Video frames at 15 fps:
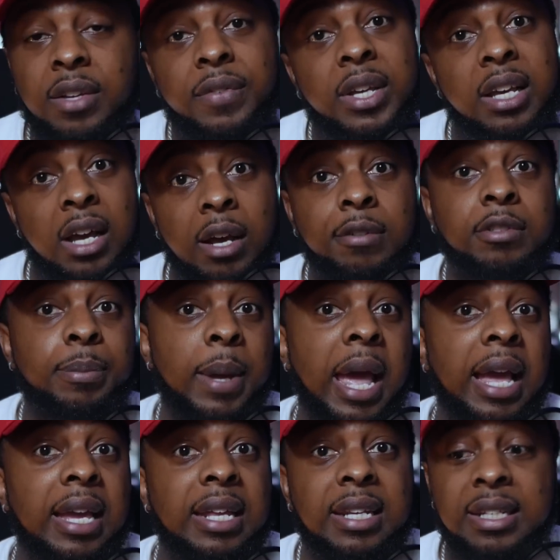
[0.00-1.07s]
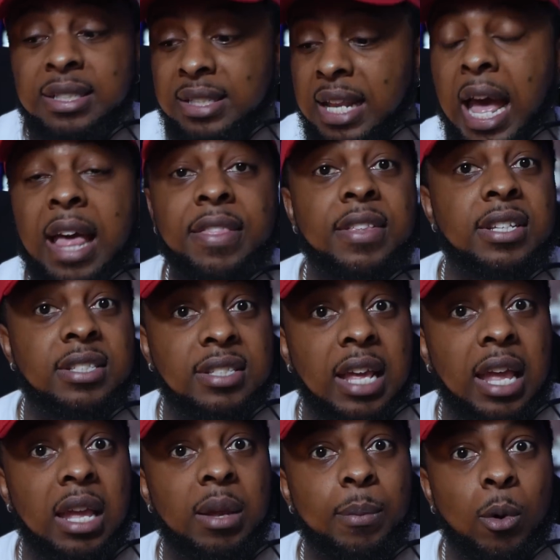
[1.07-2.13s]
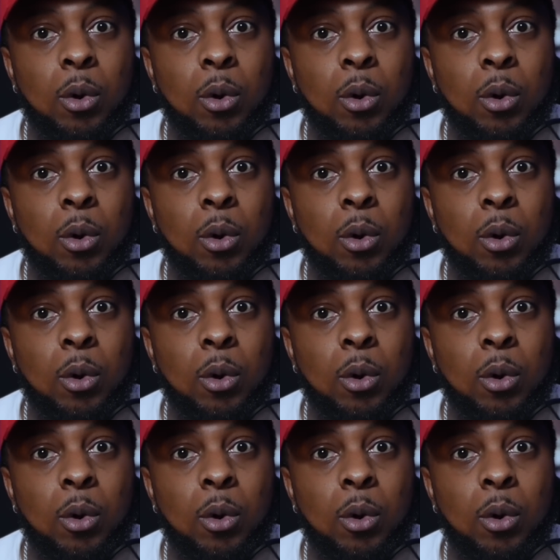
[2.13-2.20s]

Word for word: if he comes back and he's not the same,